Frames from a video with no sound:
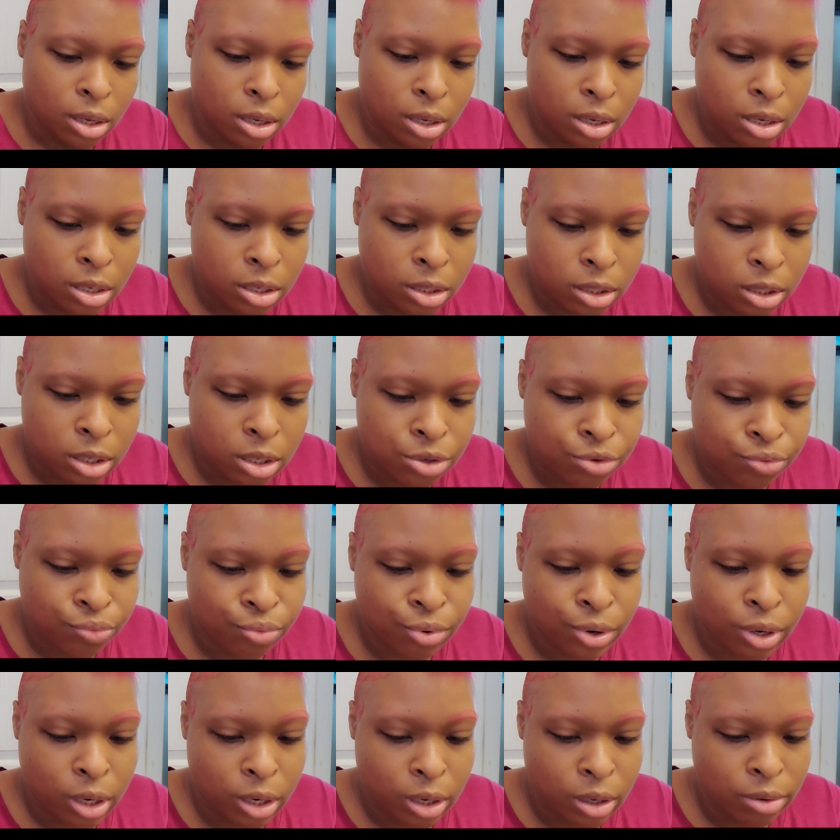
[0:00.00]
It's
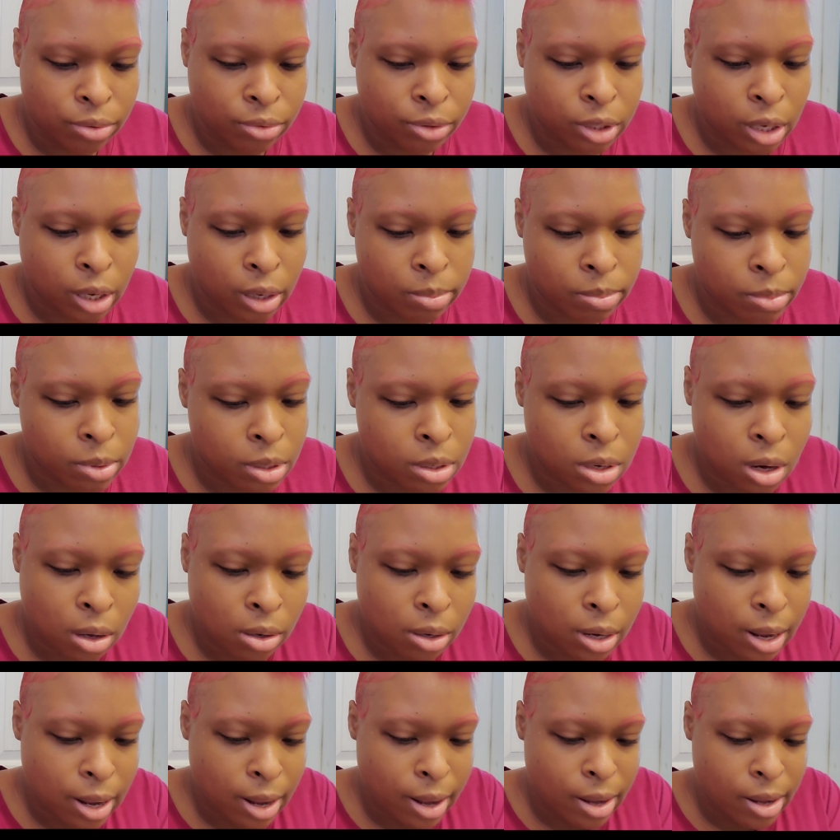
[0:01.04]
really irritating me, no
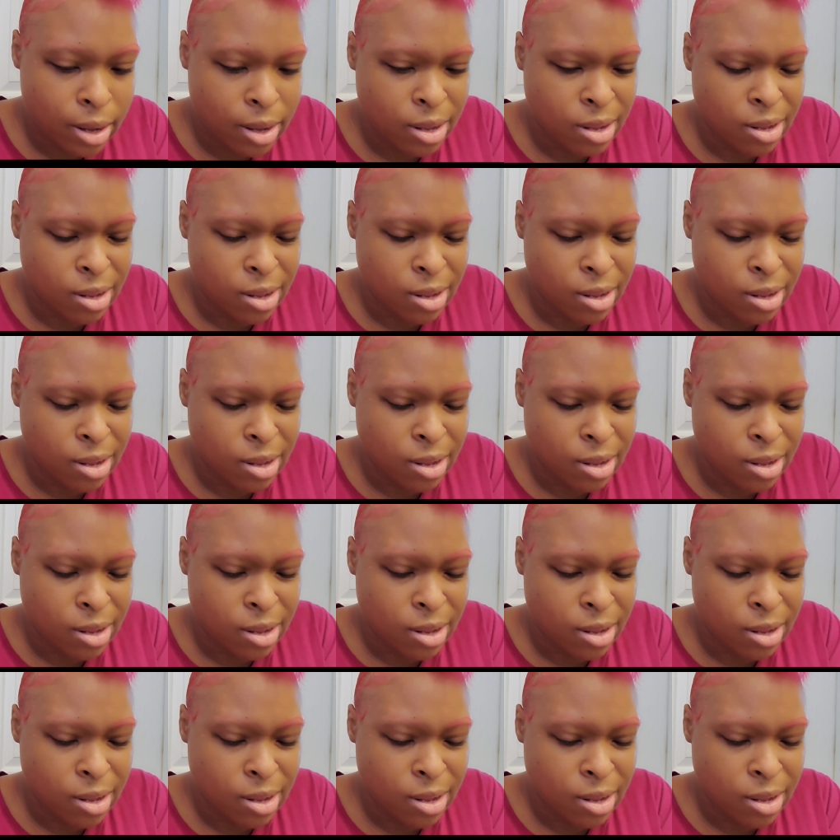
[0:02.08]
lie.